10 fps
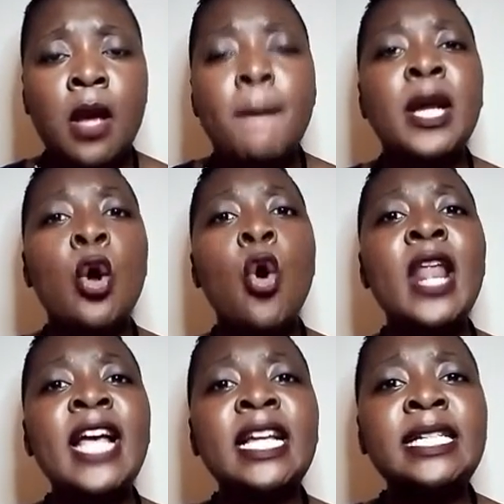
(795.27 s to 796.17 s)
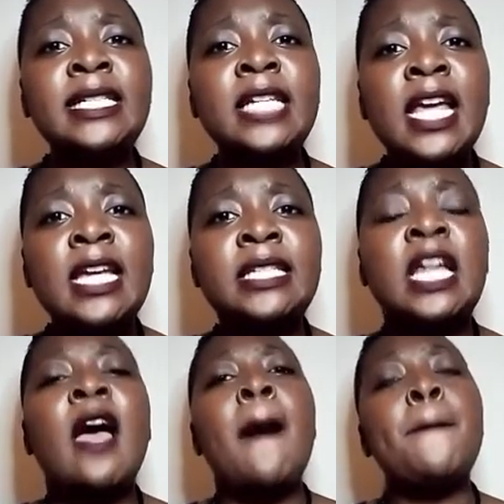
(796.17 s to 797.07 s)
But all I can say is
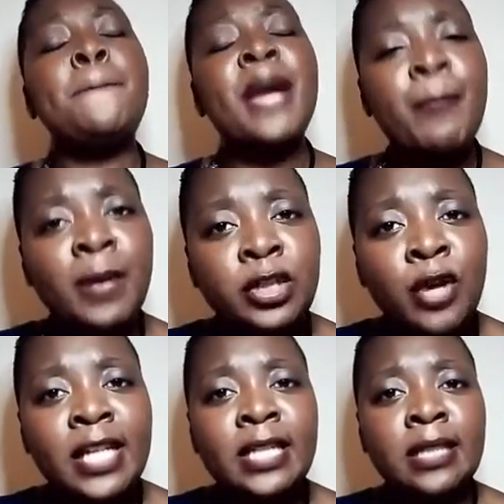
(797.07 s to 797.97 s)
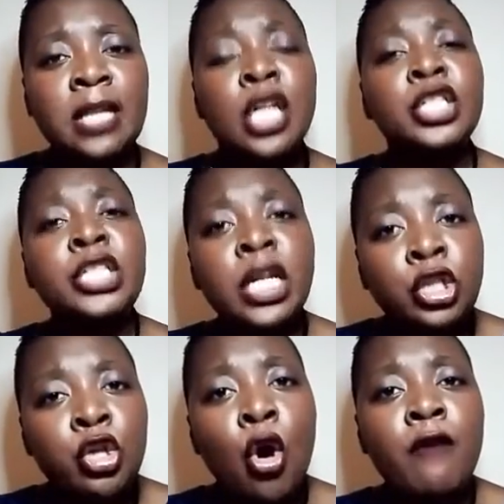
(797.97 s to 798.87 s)
perpetrators,
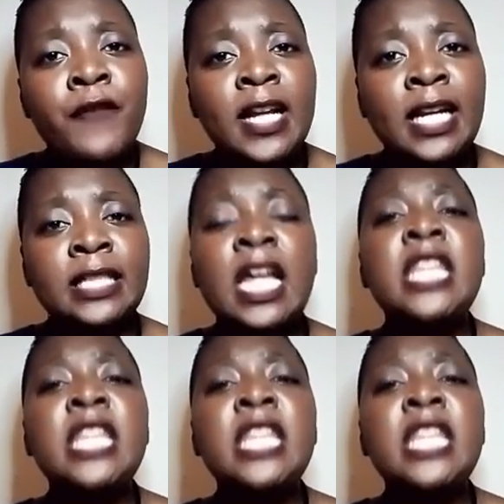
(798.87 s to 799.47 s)
sexual offenders,